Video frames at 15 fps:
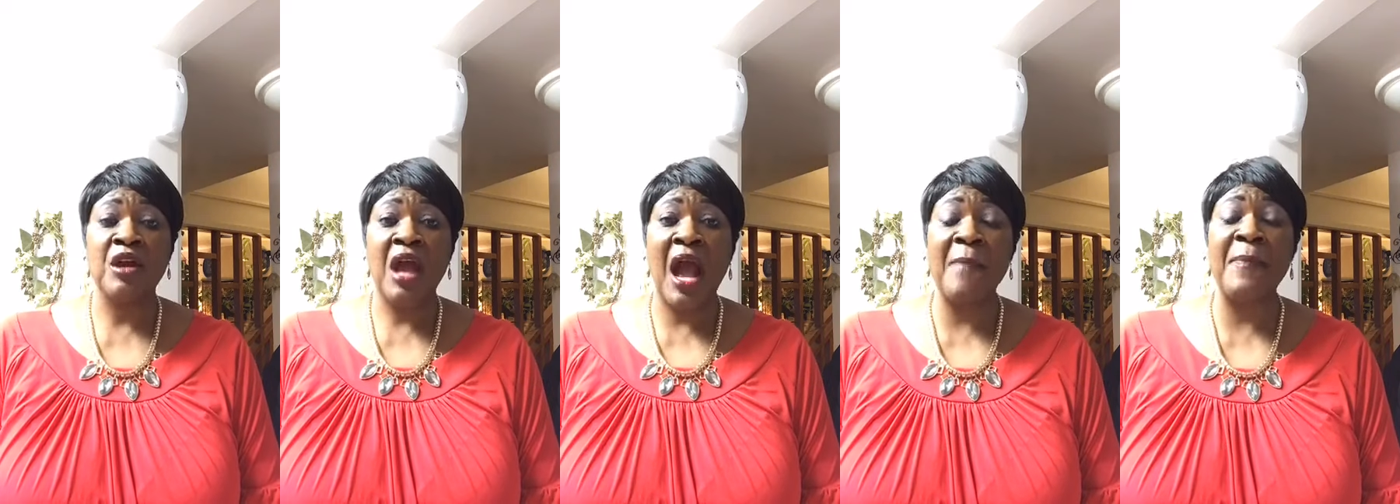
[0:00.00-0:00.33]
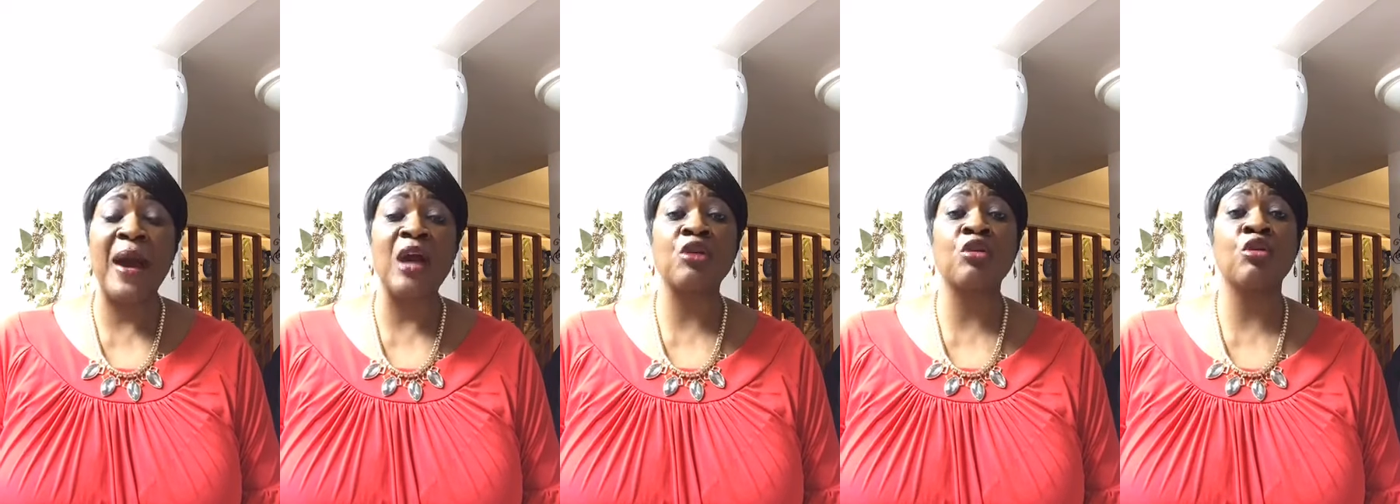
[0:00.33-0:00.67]

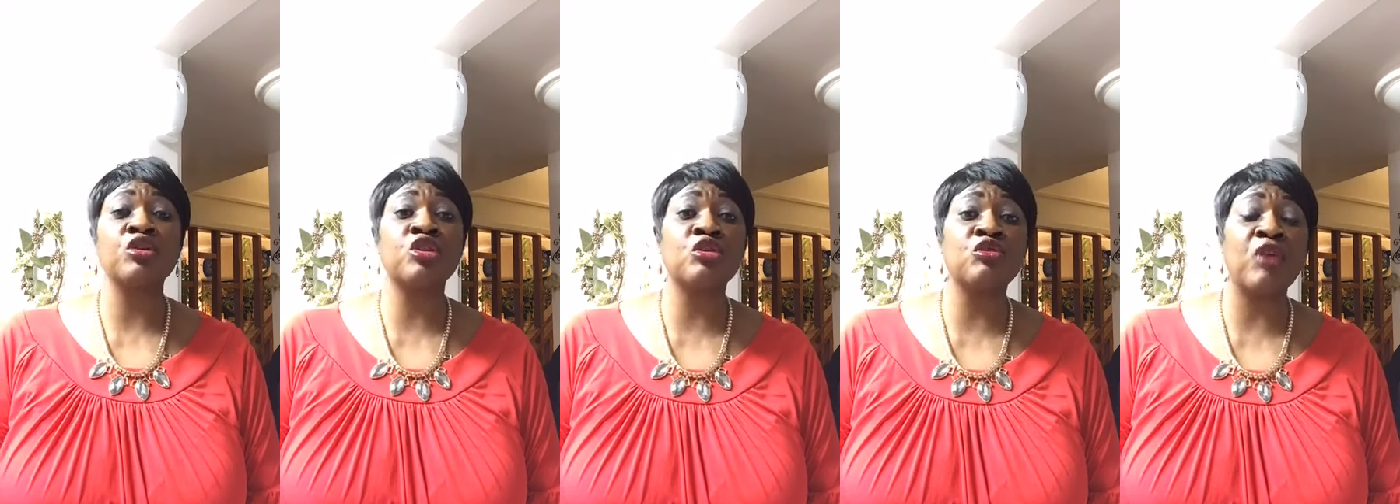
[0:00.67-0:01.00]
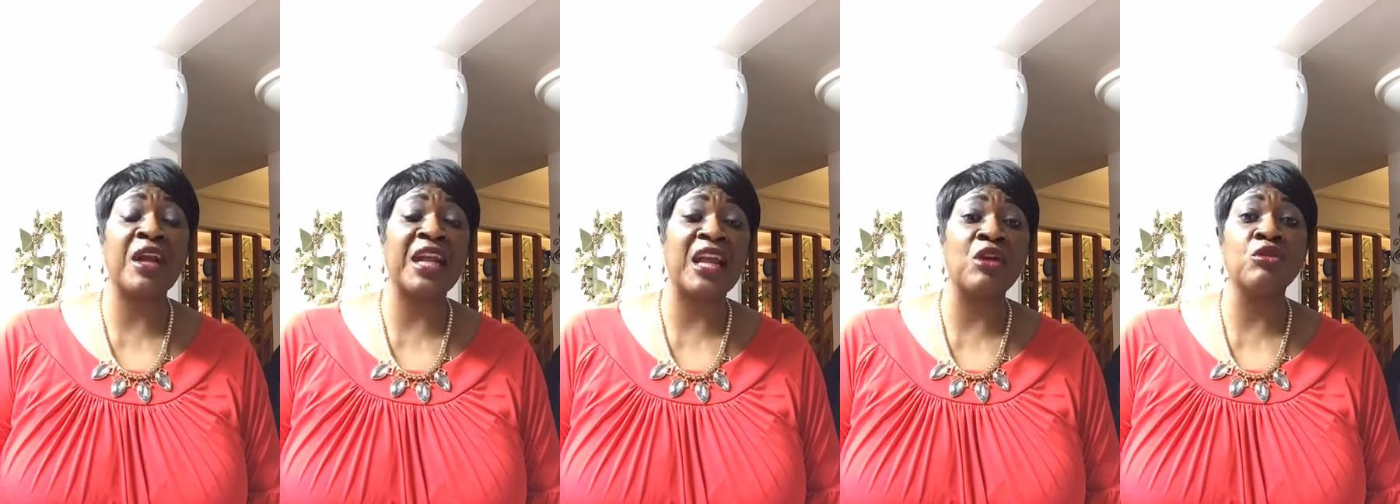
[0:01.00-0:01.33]
about who should
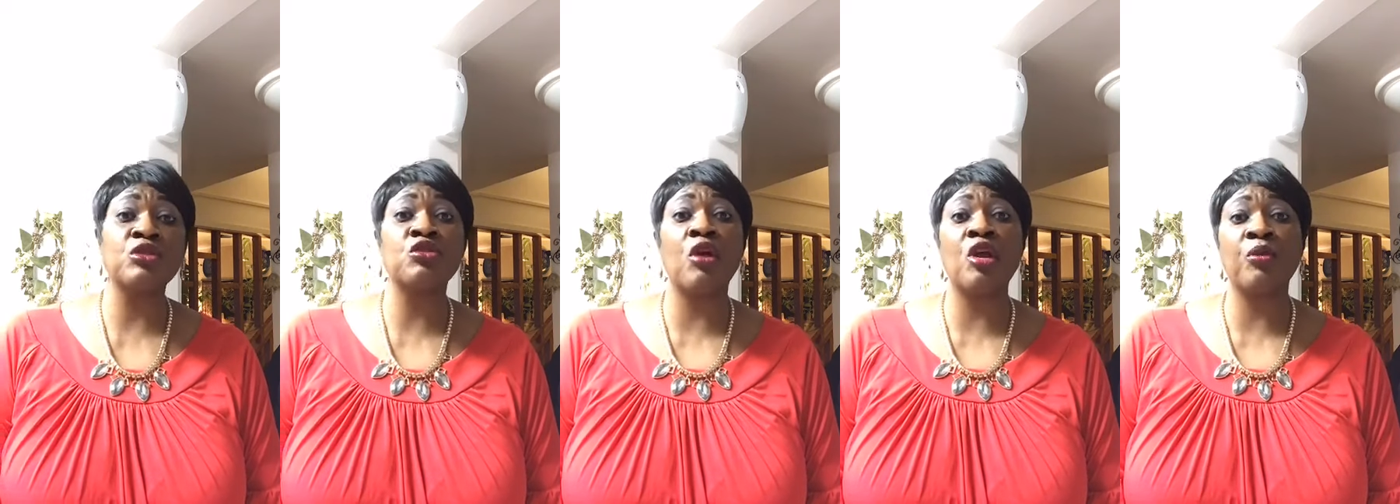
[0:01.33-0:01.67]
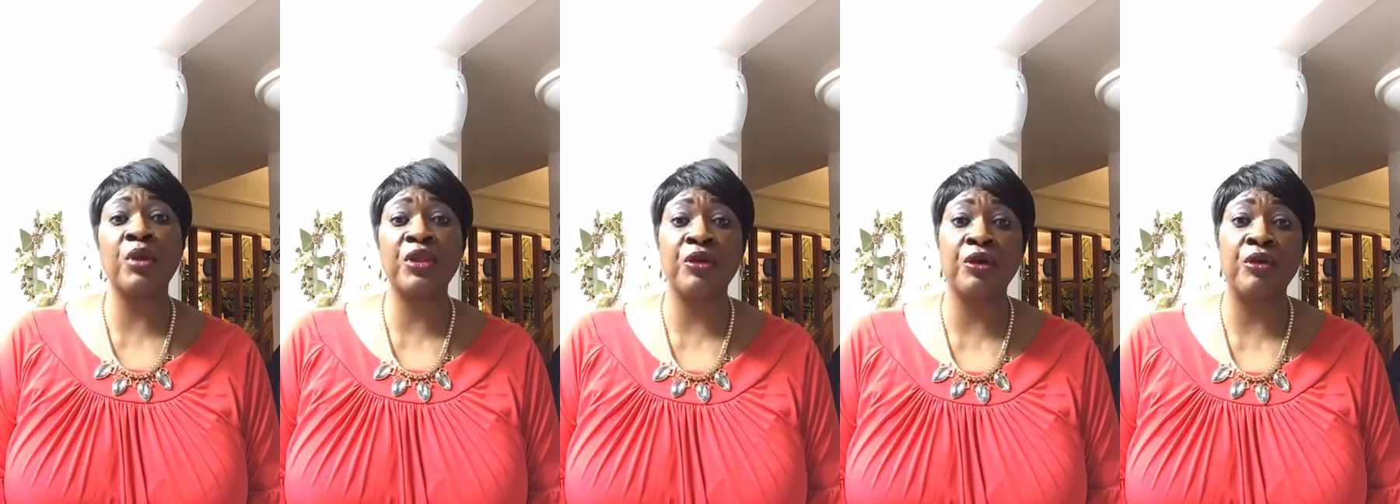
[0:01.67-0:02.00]
run and who's going
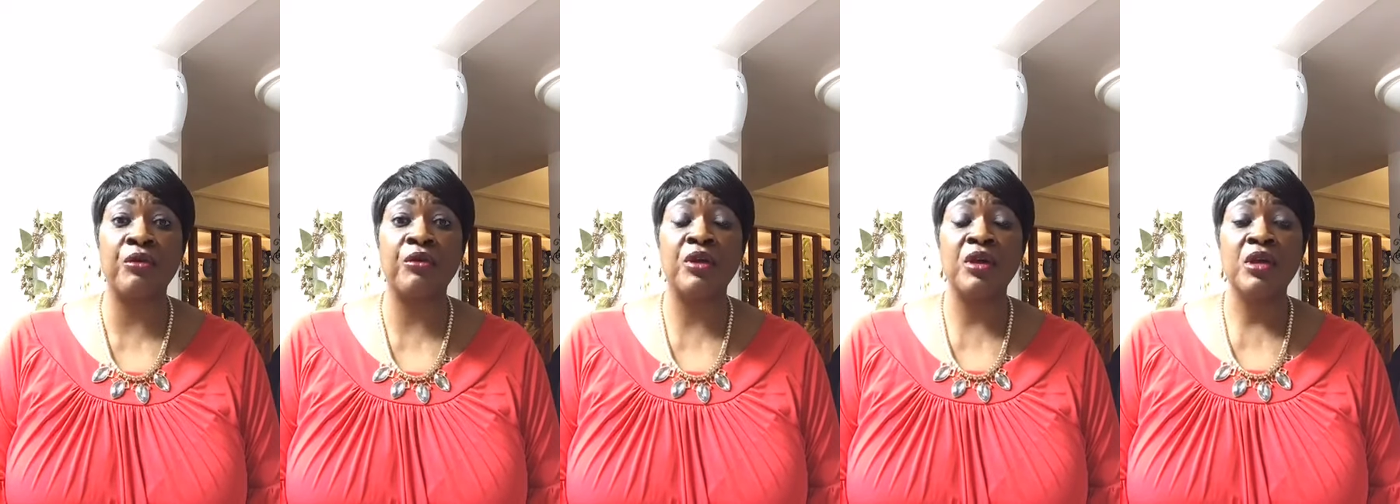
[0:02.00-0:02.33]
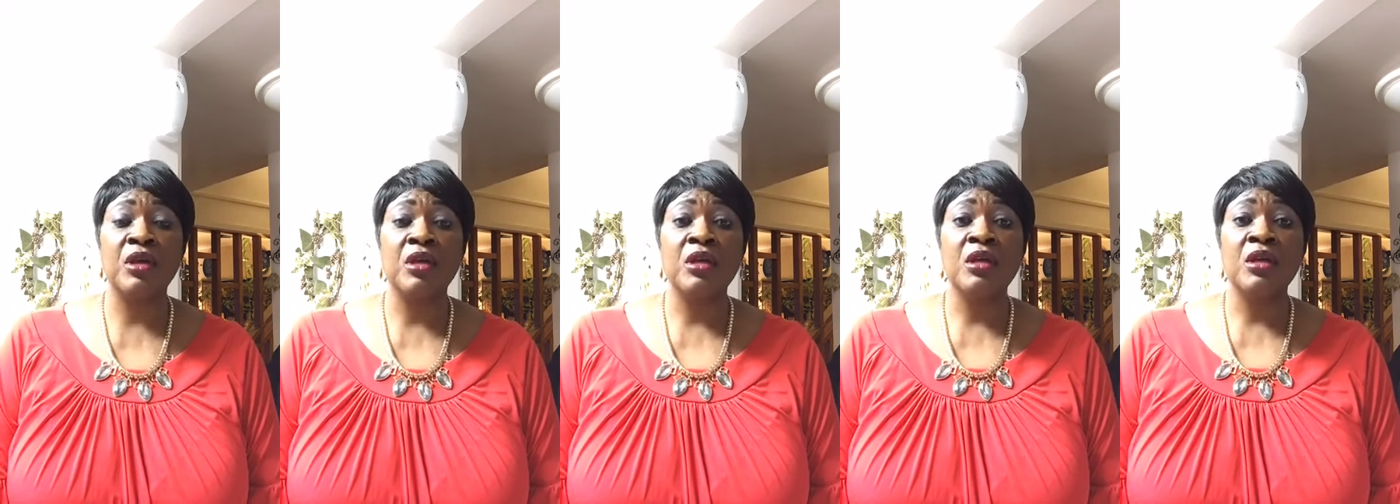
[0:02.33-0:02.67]
with who,
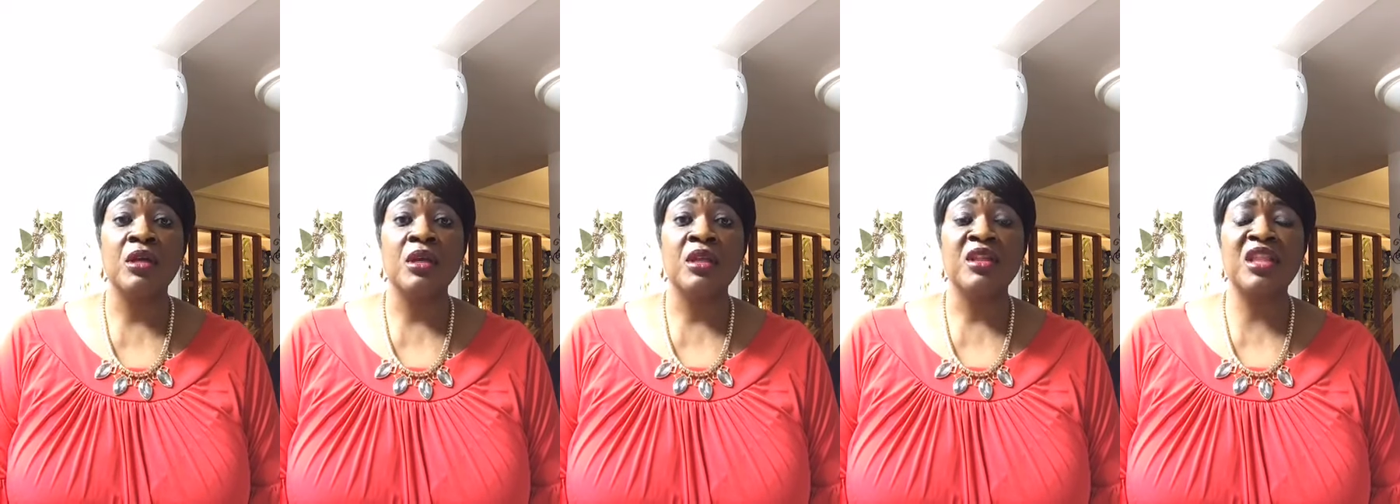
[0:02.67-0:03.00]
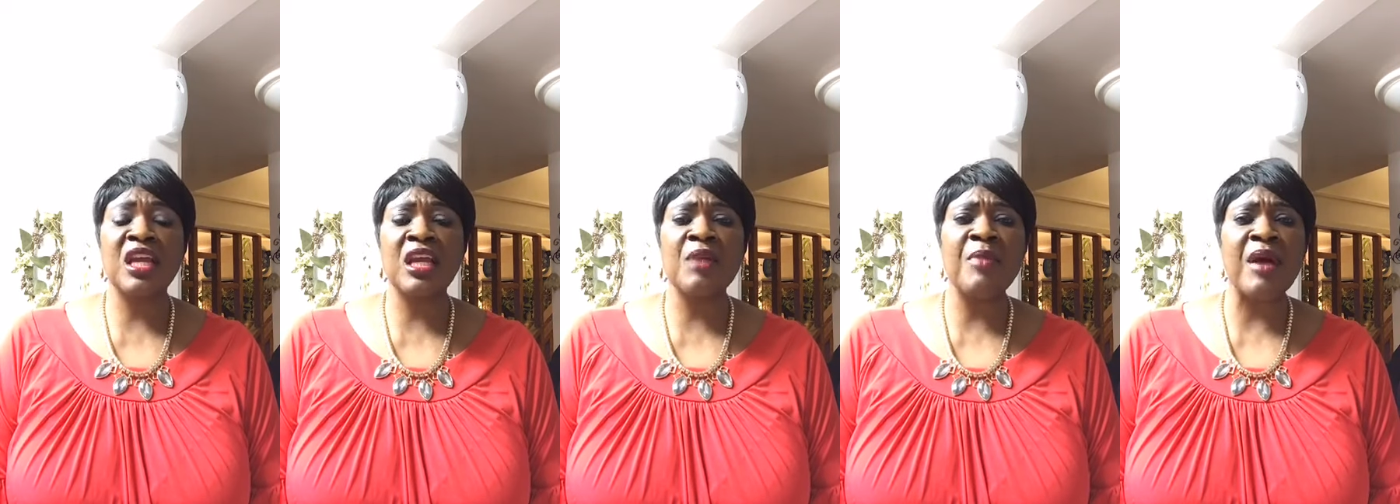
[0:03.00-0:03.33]

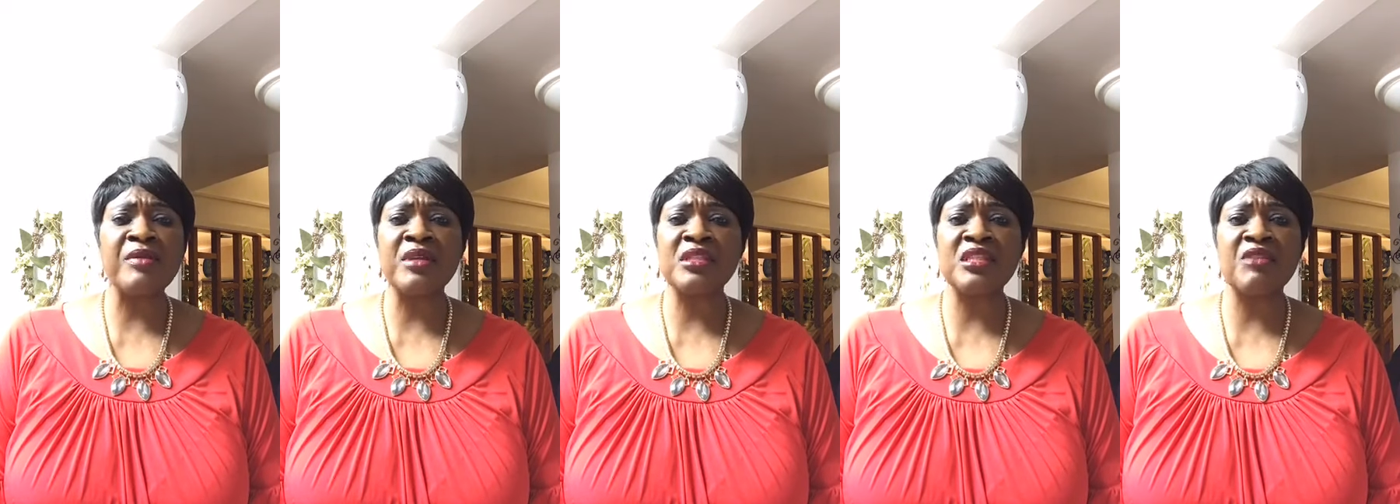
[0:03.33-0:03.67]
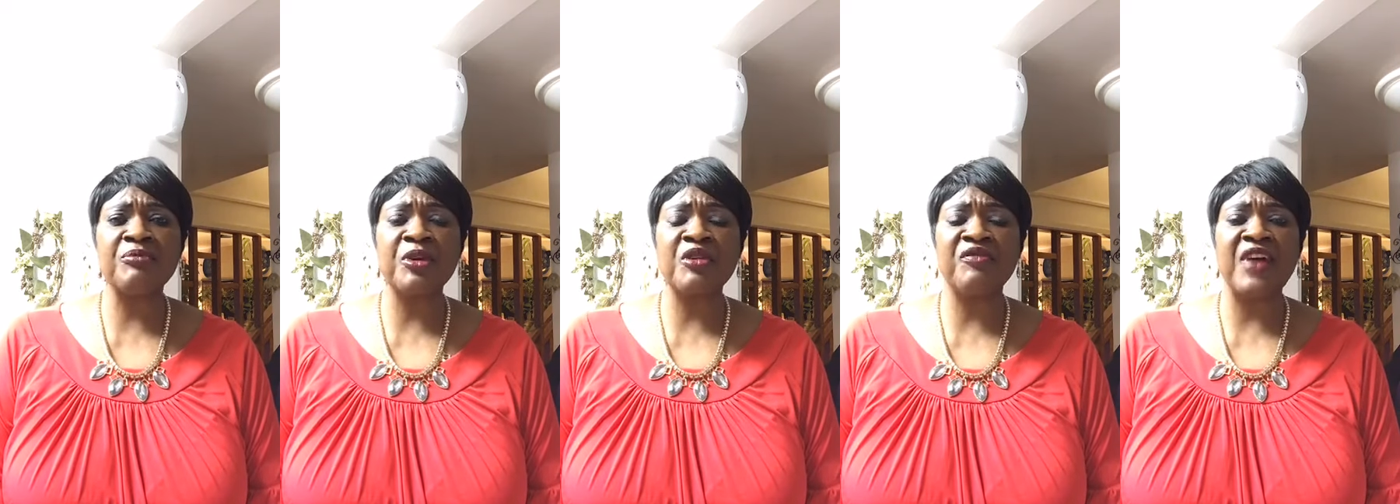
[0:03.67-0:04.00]
think about this
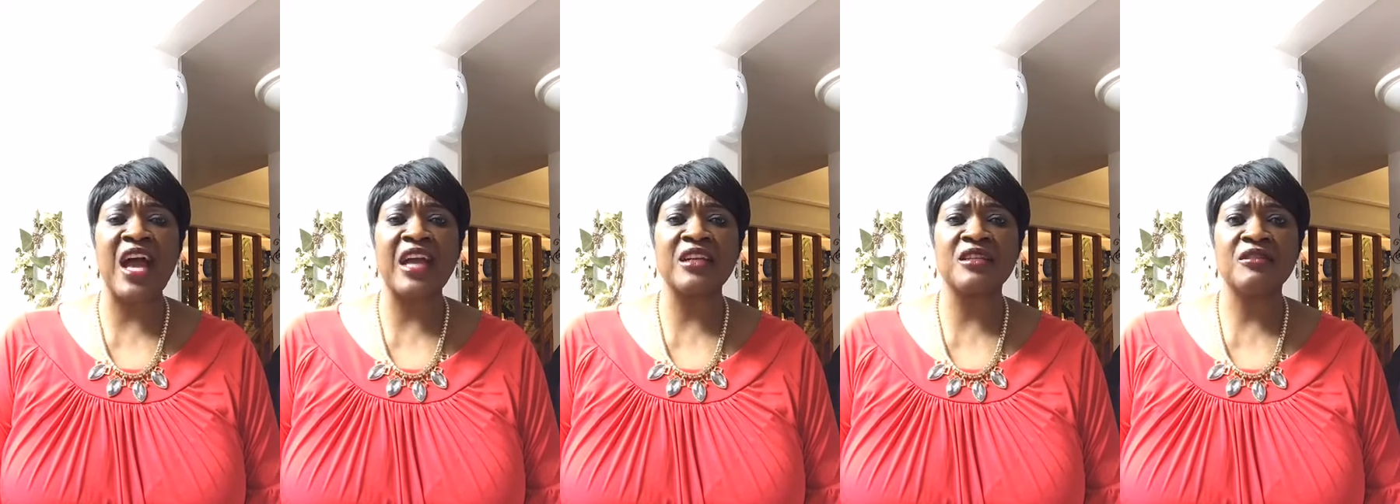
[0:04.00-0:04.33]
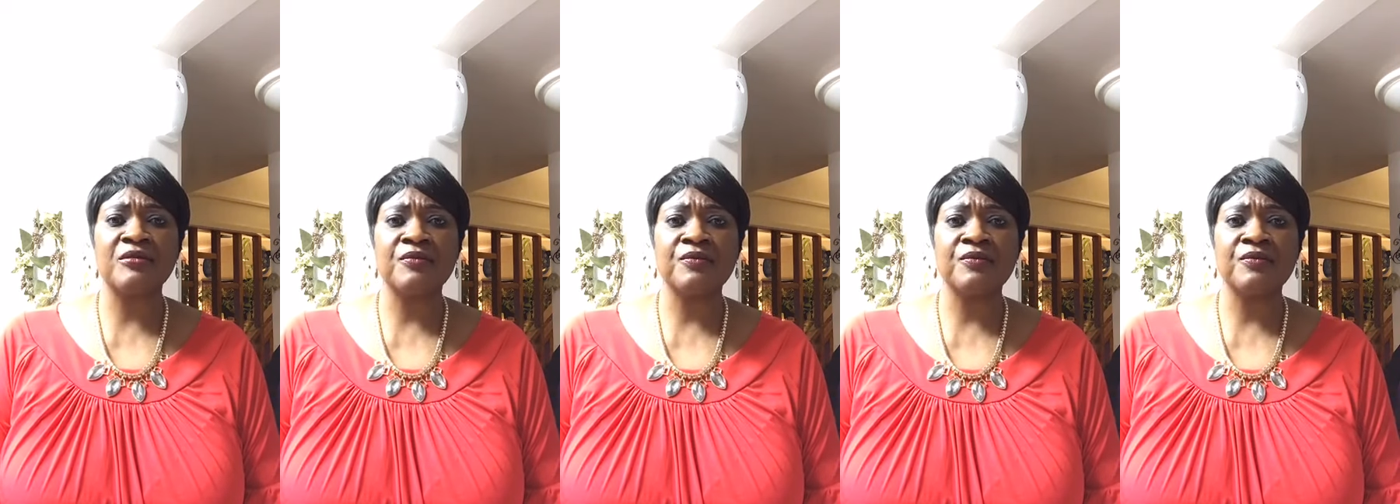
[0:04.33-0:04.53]
simple fact.